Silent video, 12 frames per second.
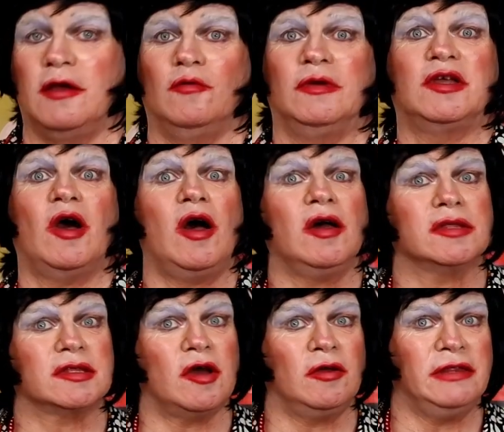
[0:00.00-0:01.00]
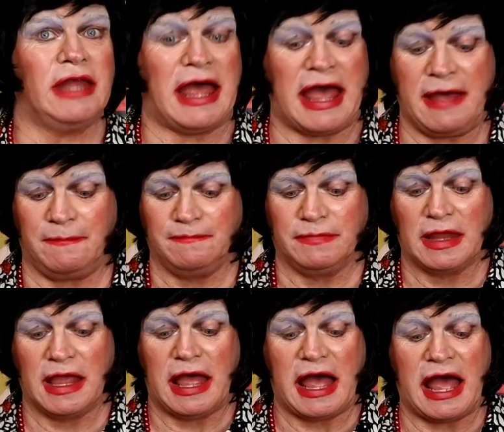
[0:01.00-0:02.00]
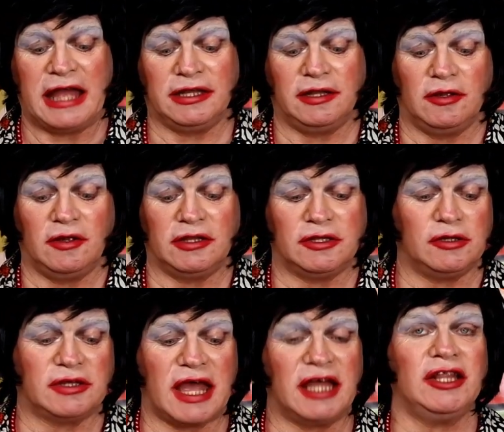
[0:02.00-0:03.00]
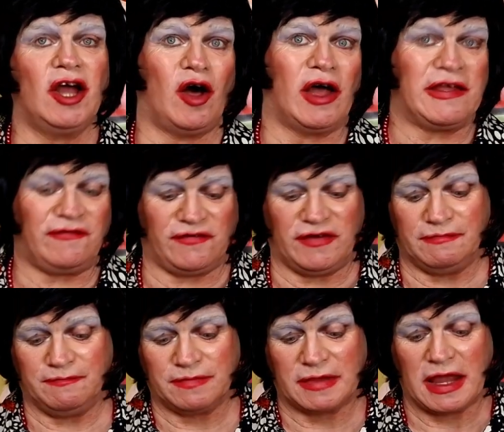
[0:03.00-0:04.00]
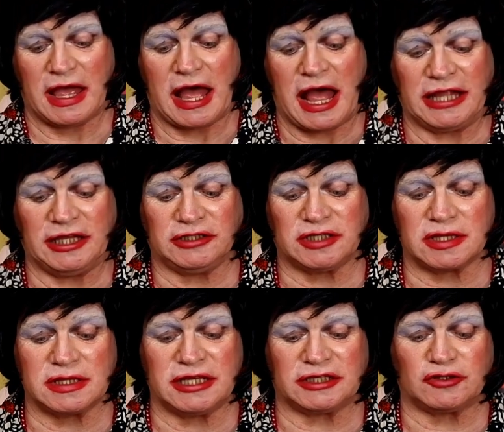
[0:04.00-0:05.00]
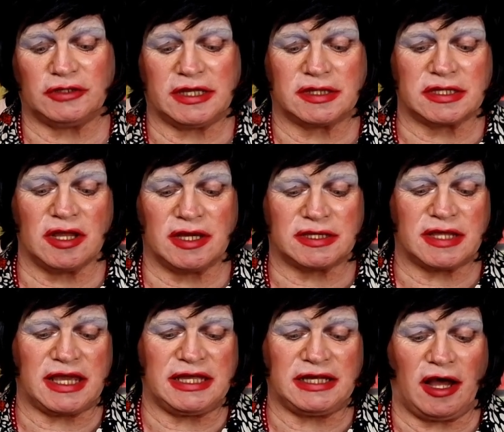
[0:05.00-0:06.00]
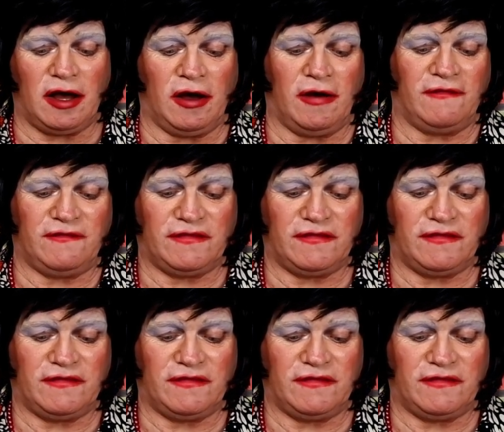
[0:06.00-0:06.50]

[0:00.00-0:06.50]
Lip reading: We got our scone there, and you get a knife and you just literally slice it in half.